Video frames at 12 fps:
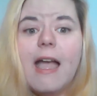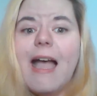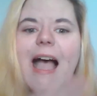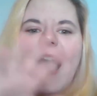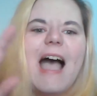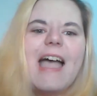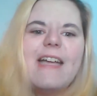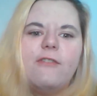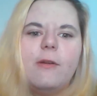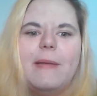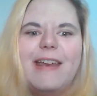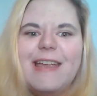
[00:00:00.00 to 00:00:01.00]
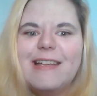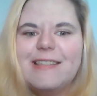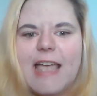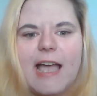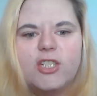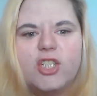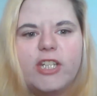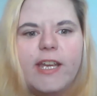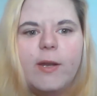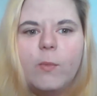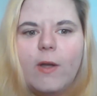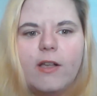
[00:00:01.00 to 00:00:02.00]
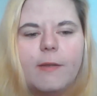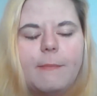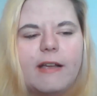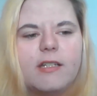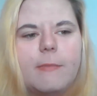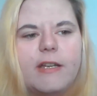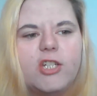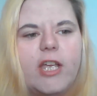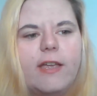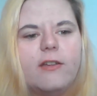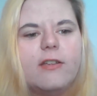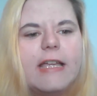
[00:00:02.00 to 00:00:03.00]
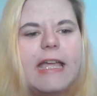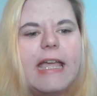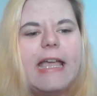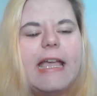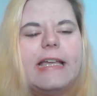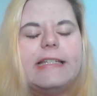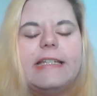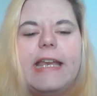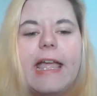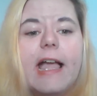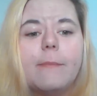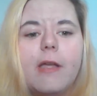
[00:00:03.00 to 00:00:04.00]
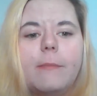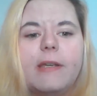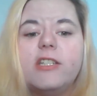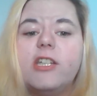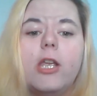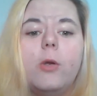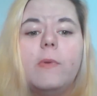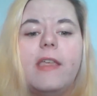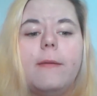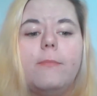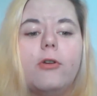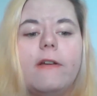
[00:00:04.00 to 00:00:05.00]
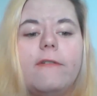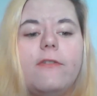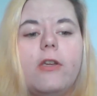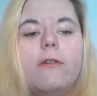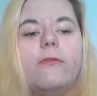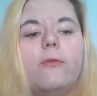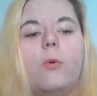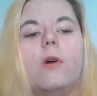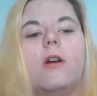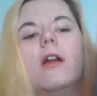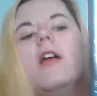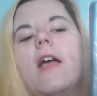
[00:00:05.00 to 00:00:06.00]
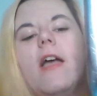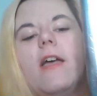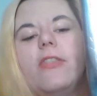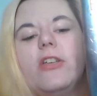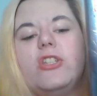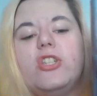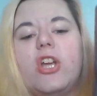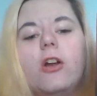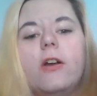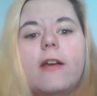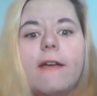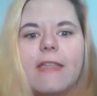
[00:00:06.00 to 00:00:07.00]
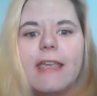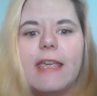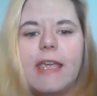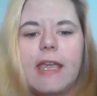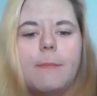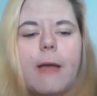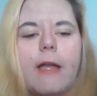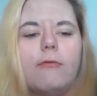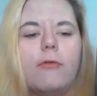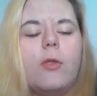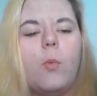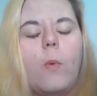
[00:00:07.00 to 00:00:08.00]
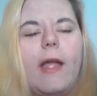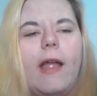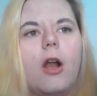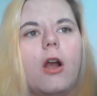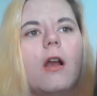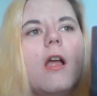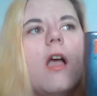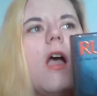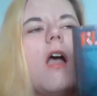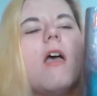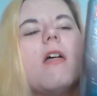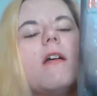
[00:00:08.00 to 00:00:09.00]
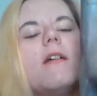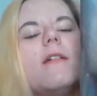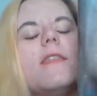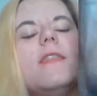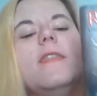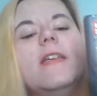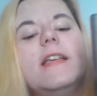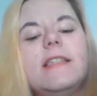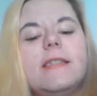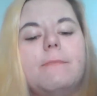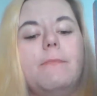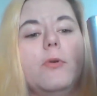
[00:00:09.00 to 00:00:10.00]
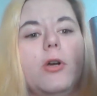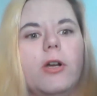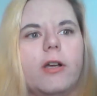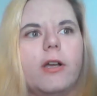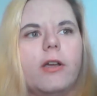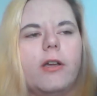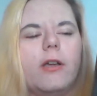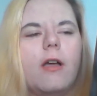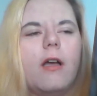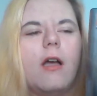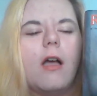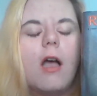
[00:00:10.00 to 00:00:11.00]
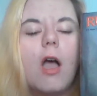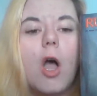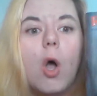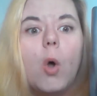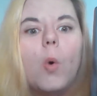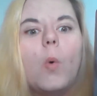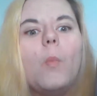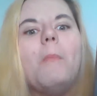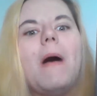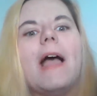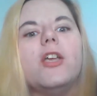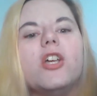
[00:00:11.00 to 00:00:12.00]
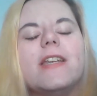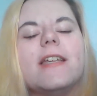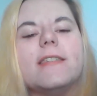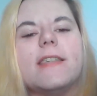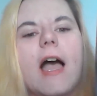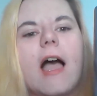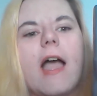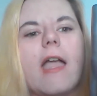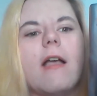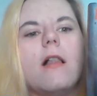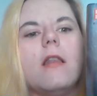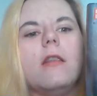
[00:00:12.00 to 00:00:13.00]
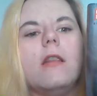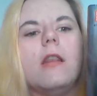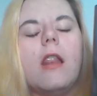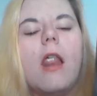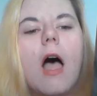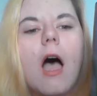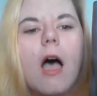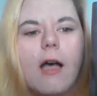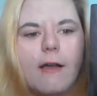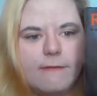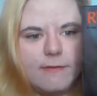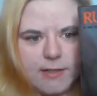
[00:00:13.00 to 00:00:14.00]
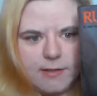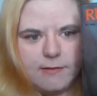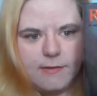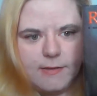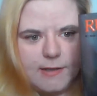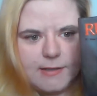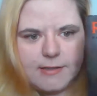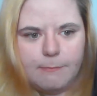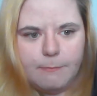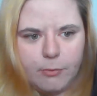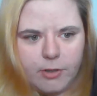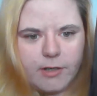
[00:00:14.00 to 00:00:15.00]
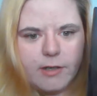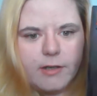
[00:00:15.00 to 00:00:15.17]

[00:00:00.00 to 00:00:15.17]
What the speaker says: Hi everybody, it's Ashley. Welcome back to my channel. And today I'm coming to you with a book review for The Turn of the Key by Ruth Ware. This book, oh my goodness, I loved this book.